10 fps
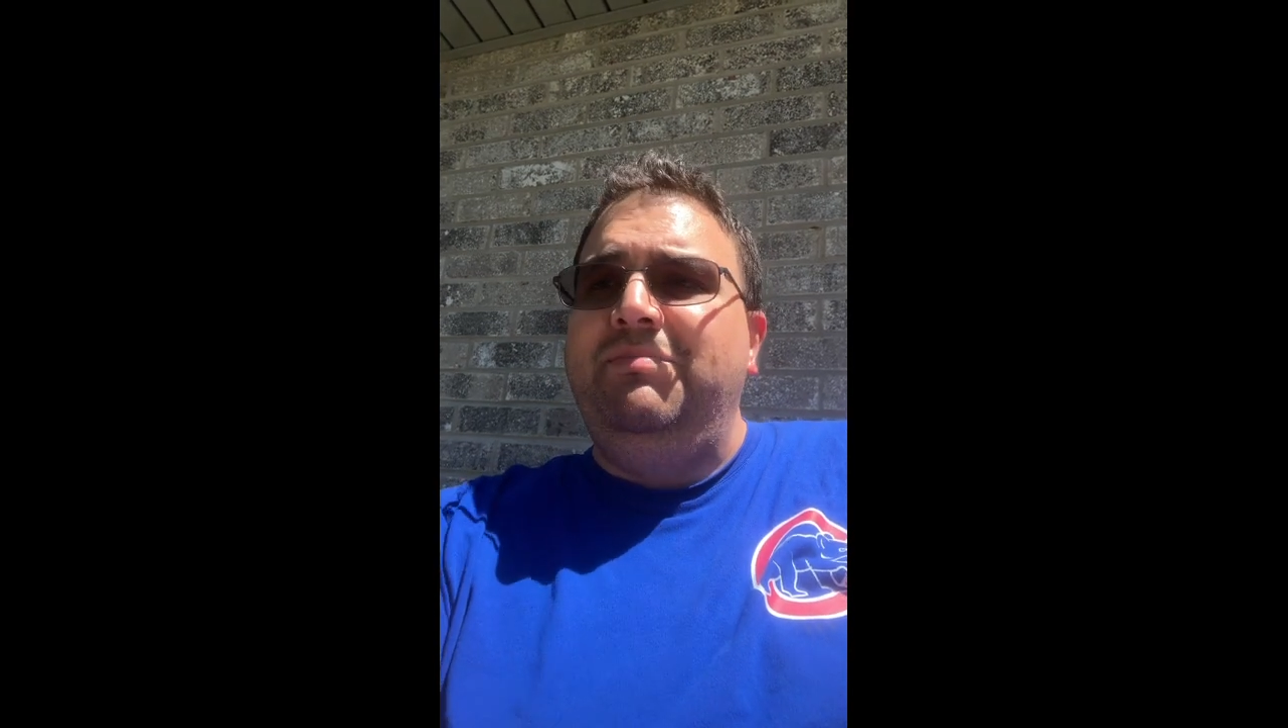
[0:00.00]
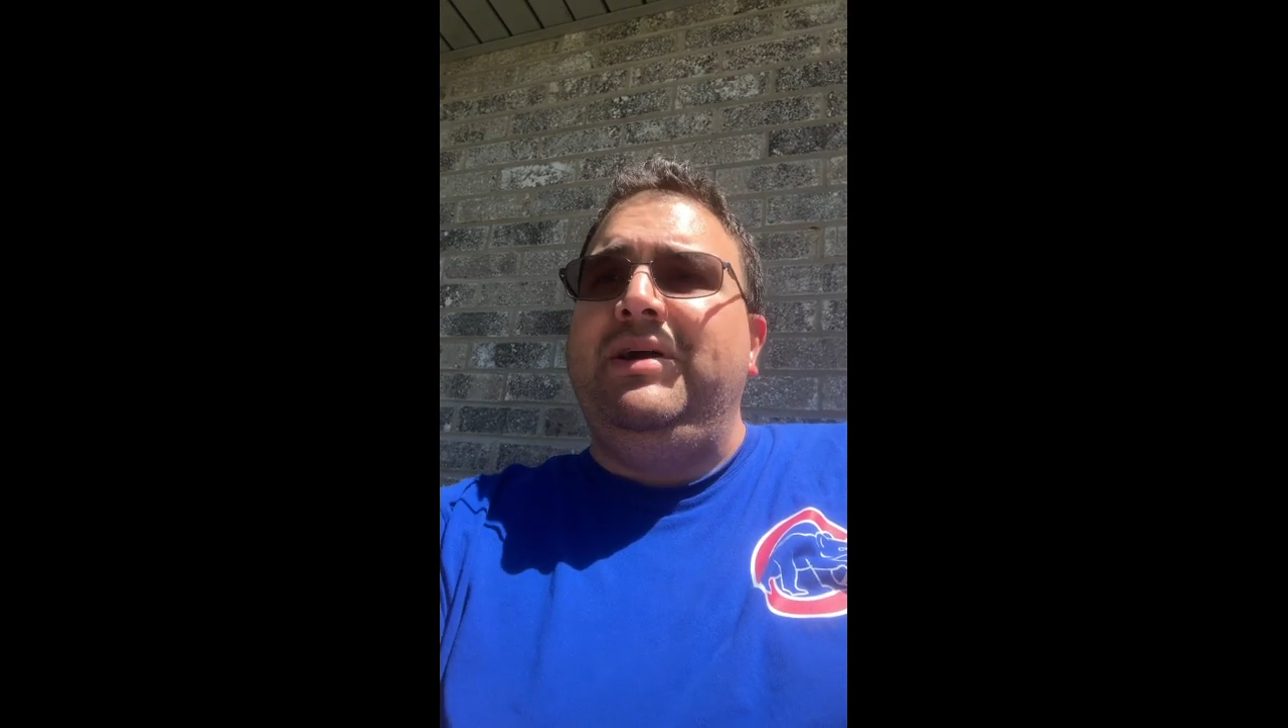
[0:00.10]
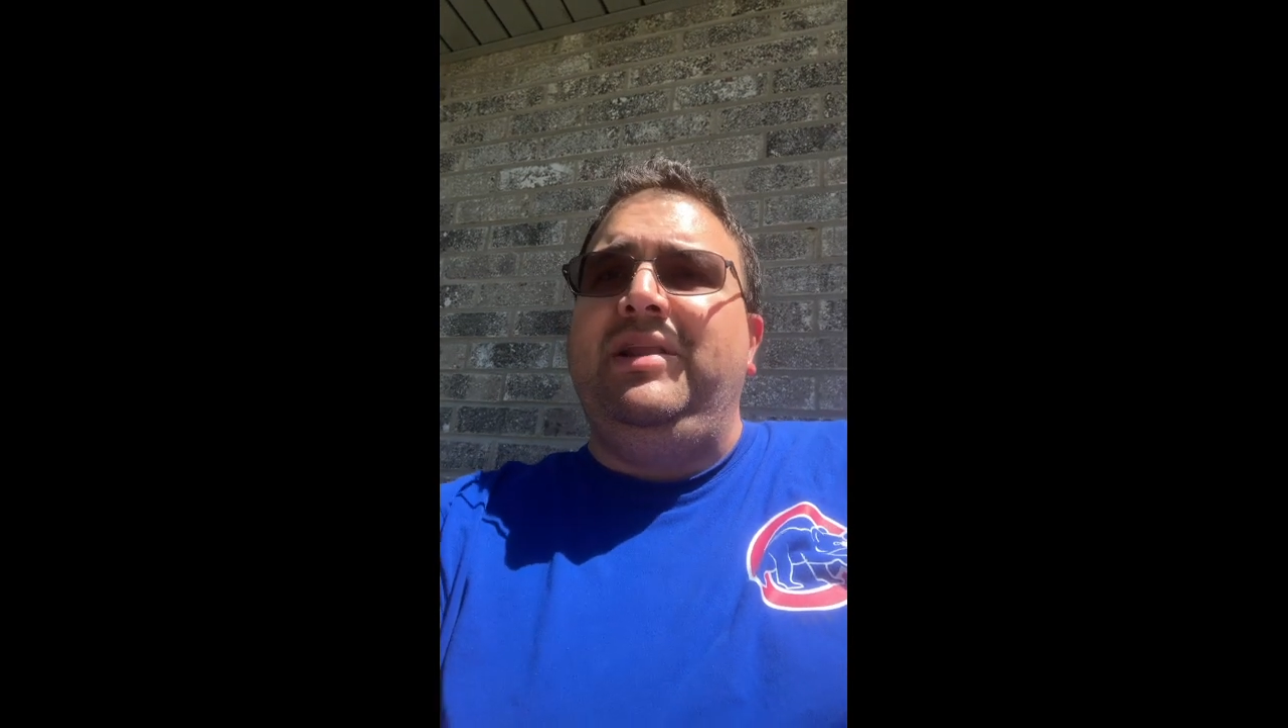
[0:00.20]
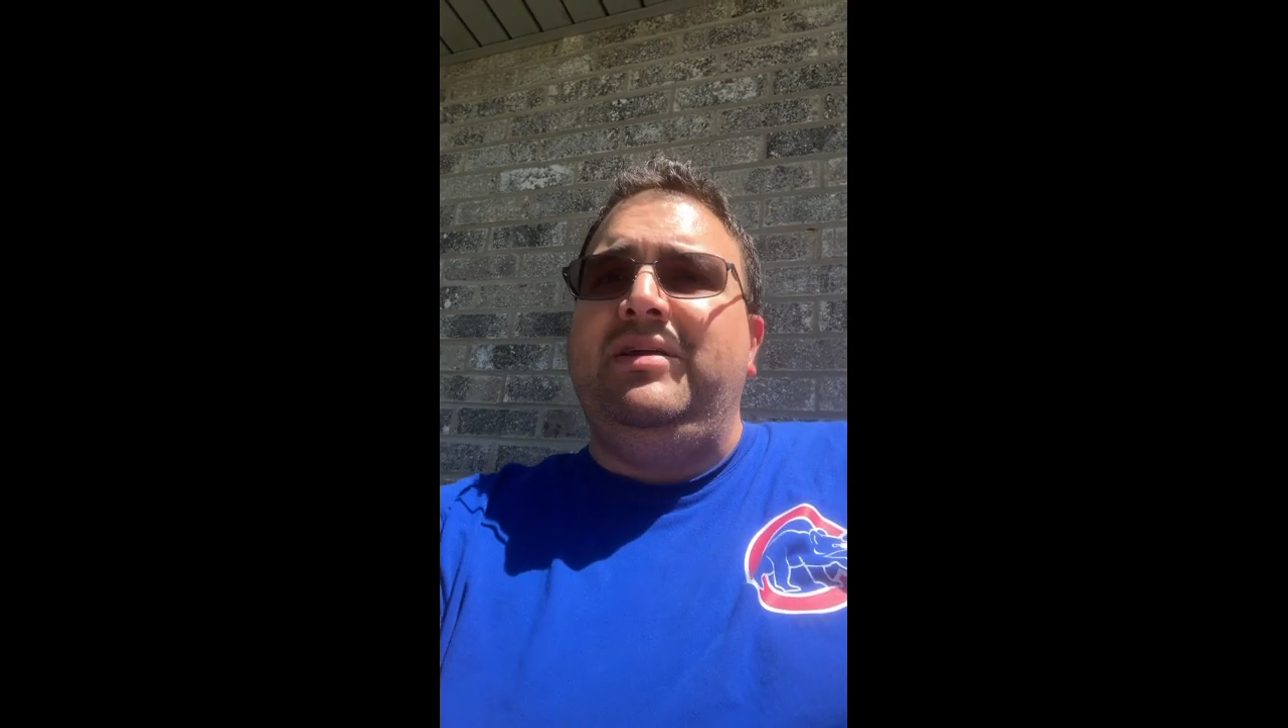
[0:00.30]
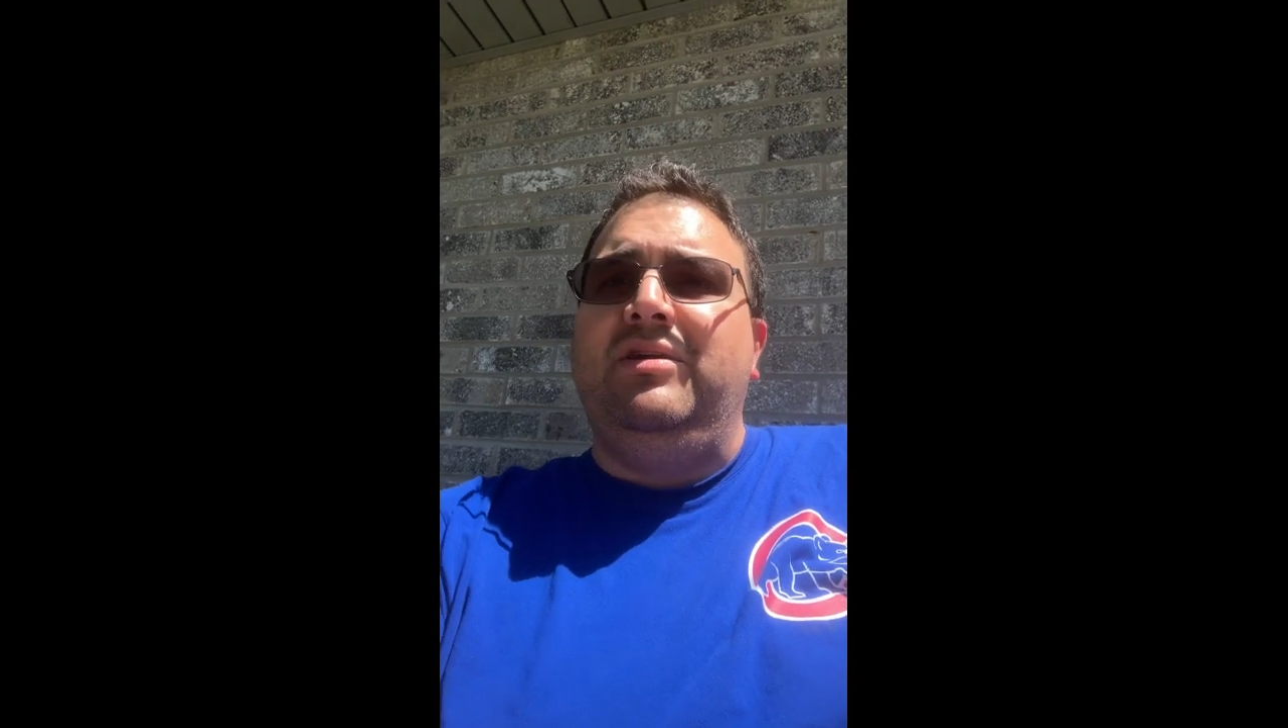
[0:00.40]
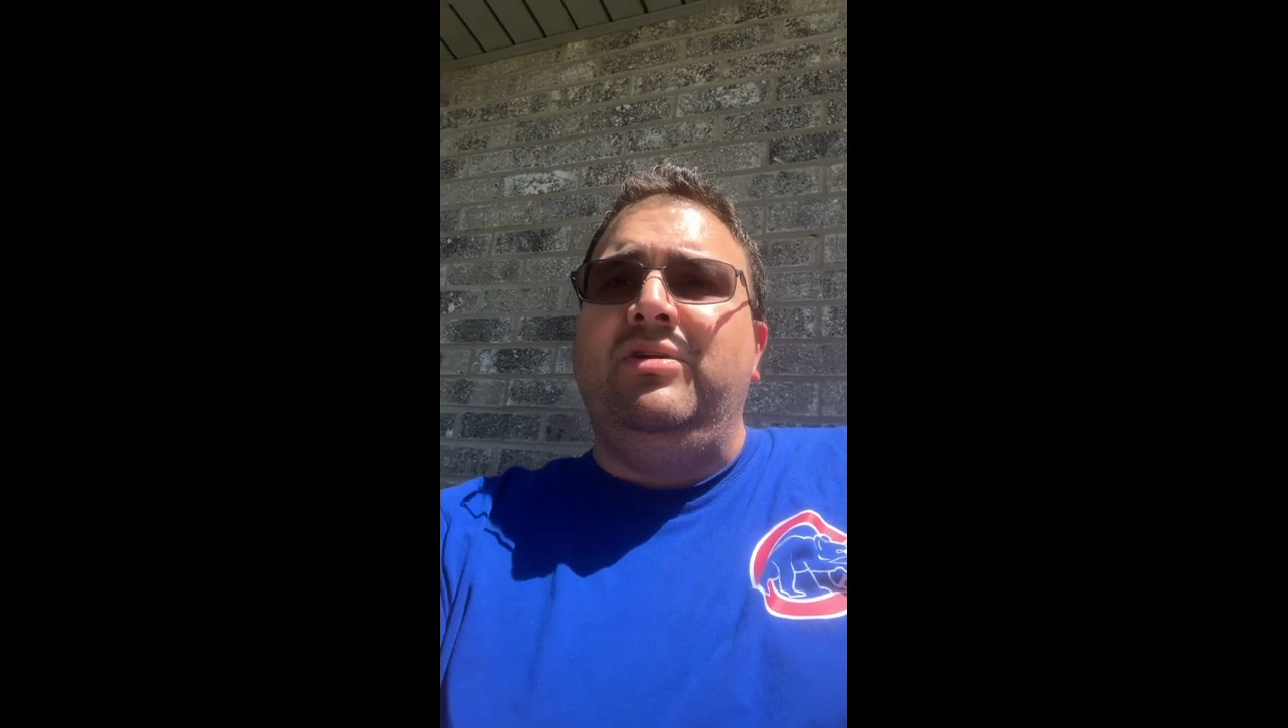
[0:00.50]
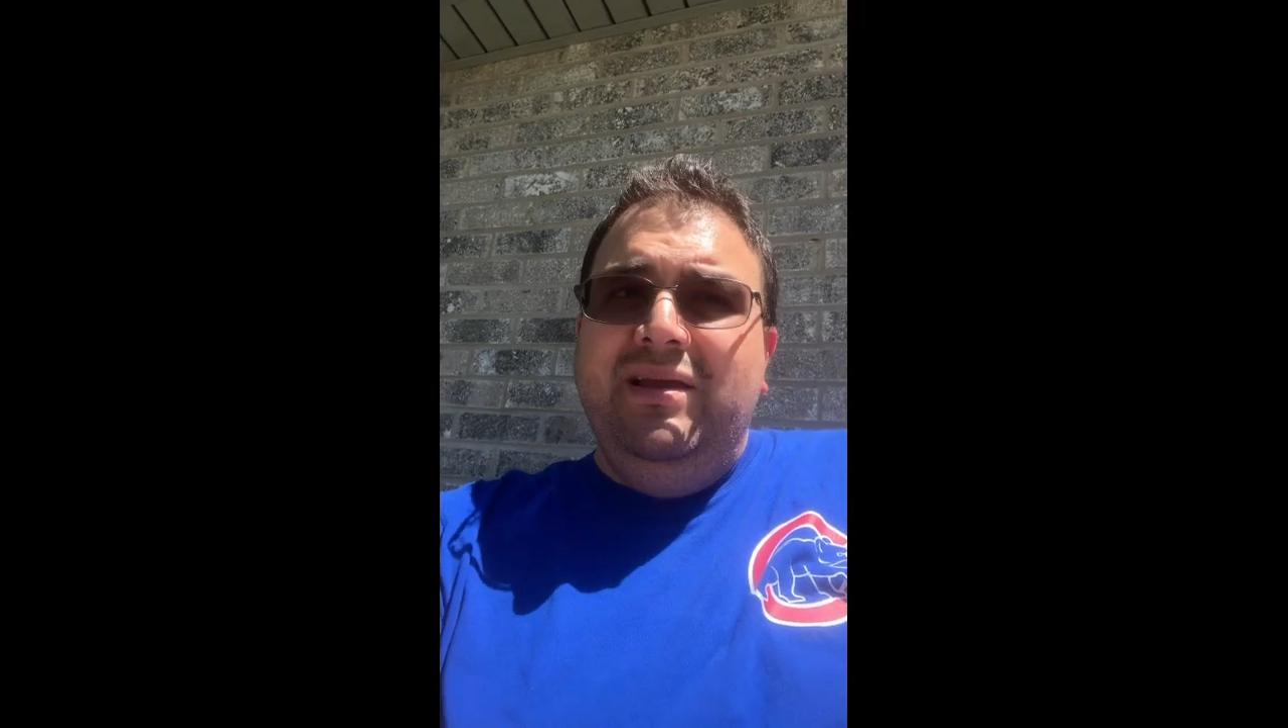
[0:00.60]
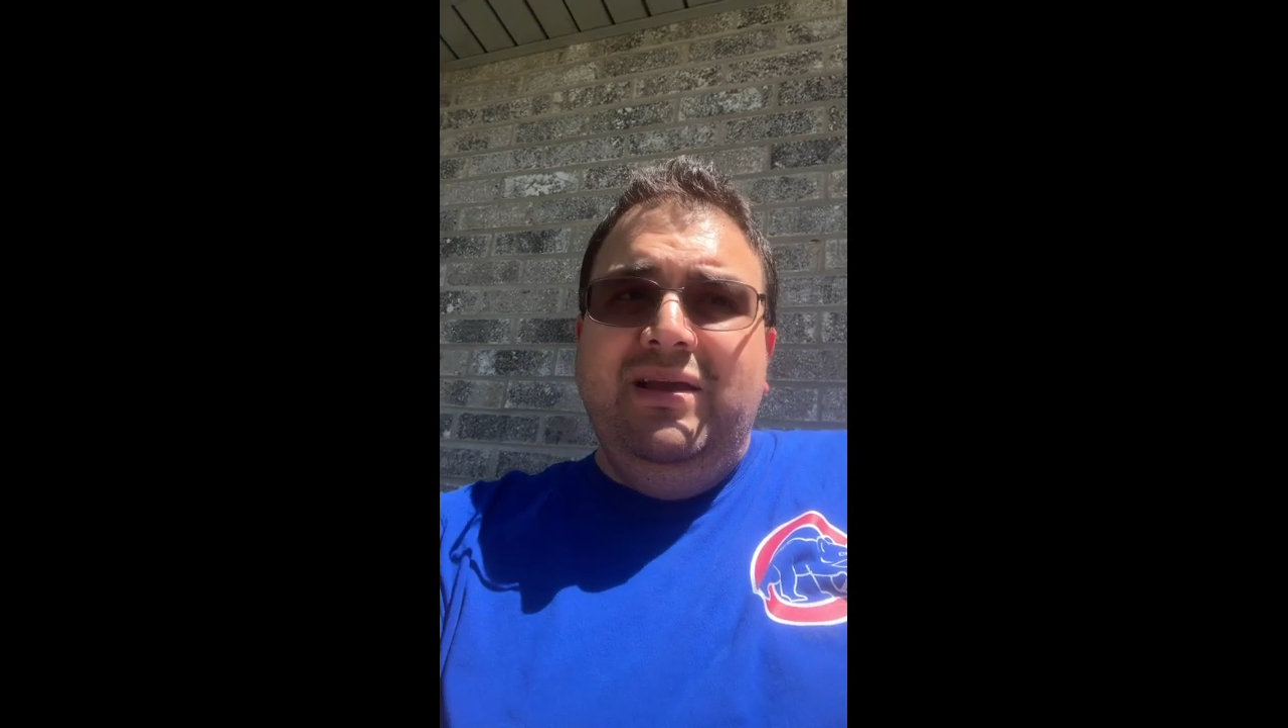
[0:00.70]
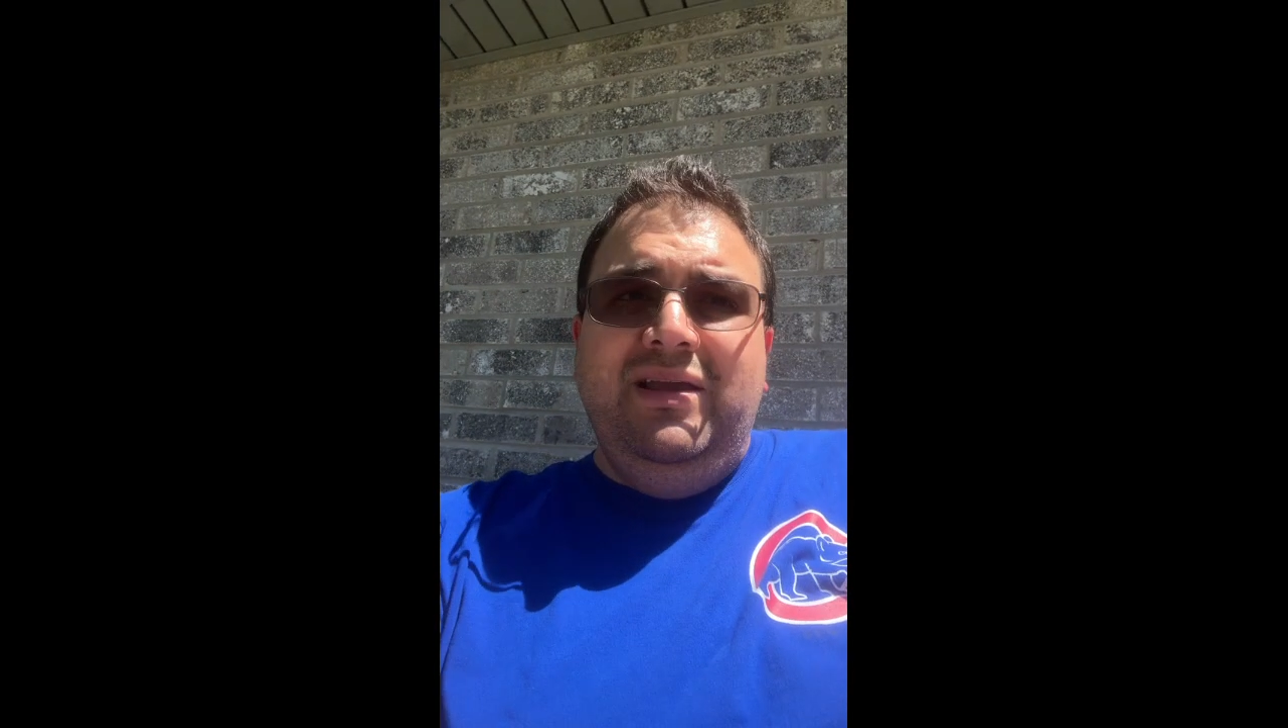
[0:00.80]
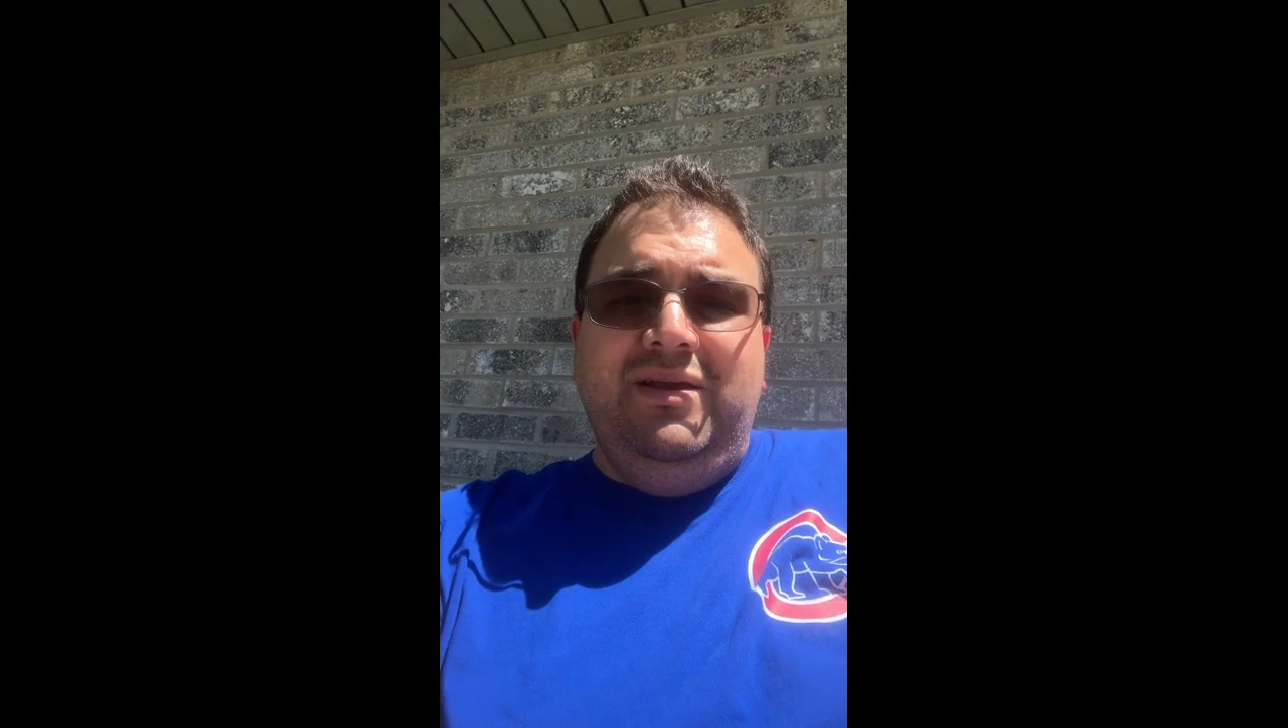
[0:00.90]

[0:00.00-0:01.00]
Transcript: about like a girl.